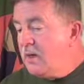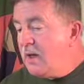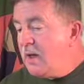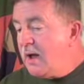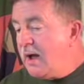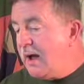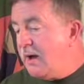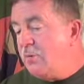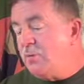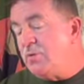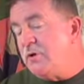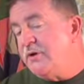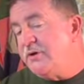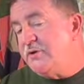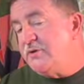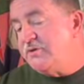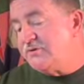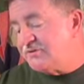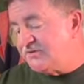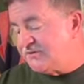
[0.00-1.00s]
I want you
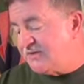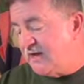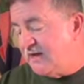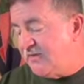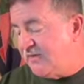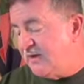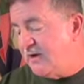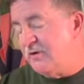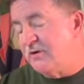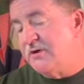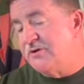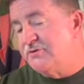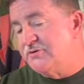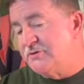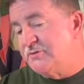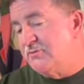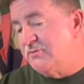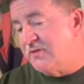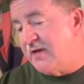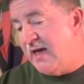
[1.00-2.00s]
to stay there and
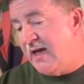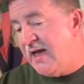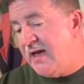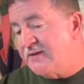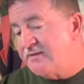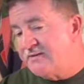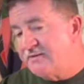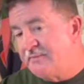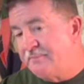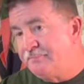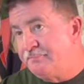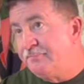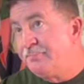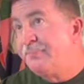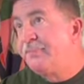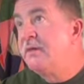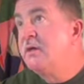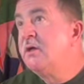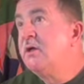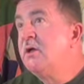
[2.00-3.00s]
do that
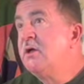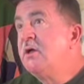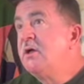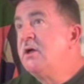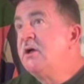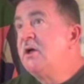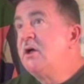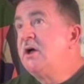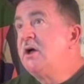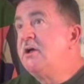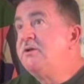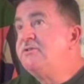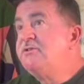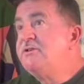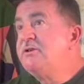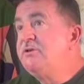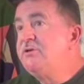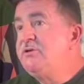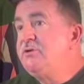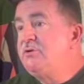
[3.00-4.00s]

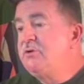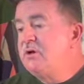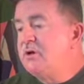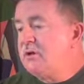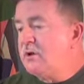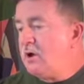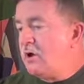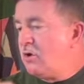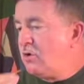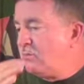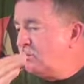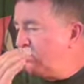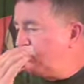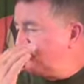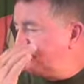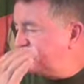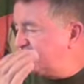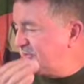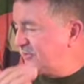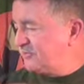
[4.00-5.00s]
until you can
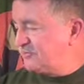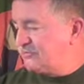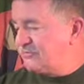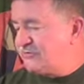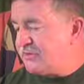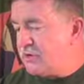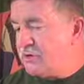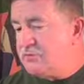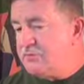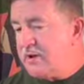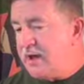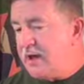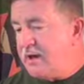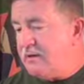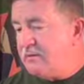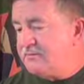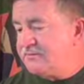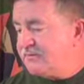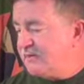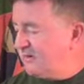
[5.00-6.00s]
almost zone
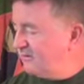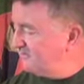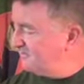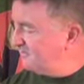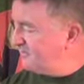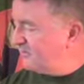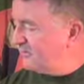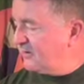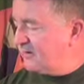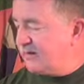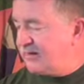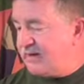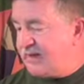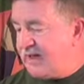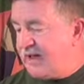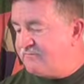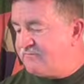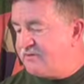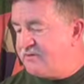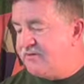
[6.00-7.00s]
out and forget
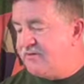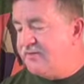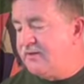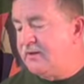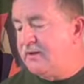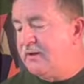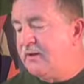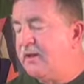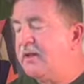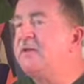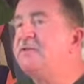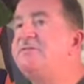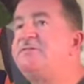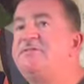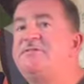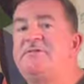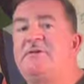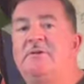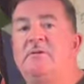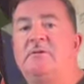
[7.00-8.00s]
everything and
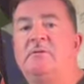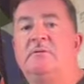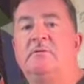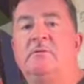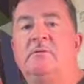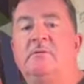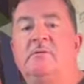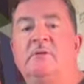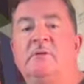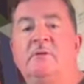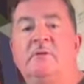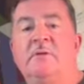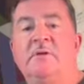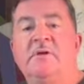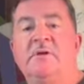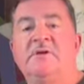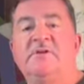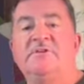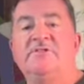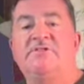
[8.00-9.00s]
still
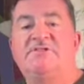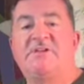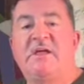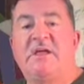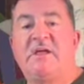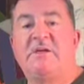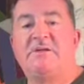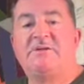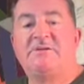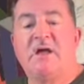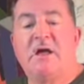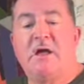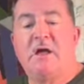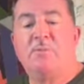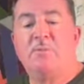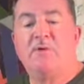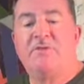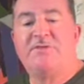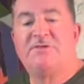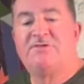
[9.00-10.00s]
stay in
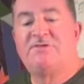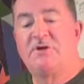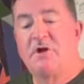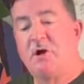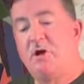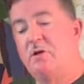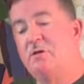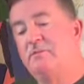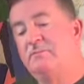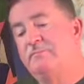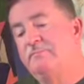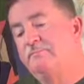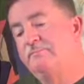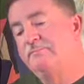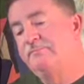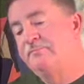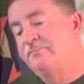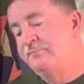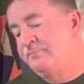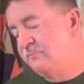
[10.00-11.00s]
time with the song.
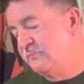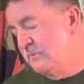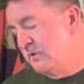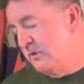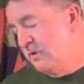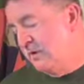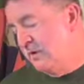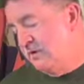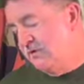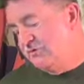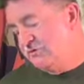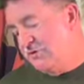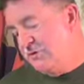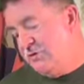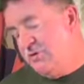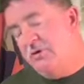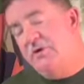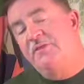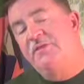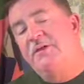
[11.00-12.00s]
So
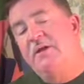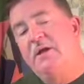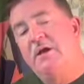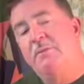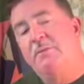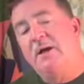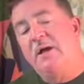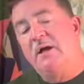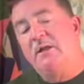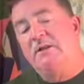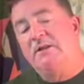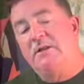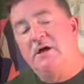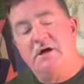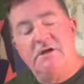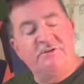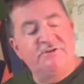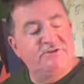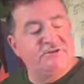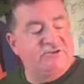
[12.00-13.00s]
you can think about
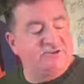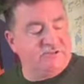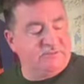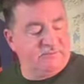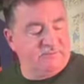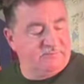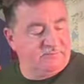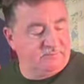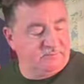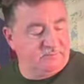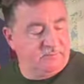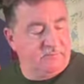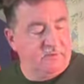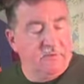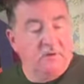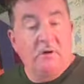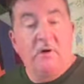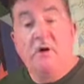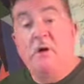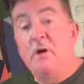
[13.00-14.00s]
lunch,
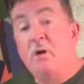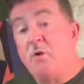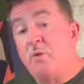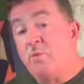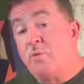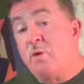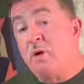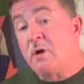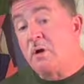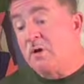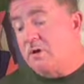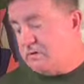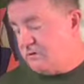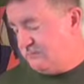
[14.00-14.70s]
homework,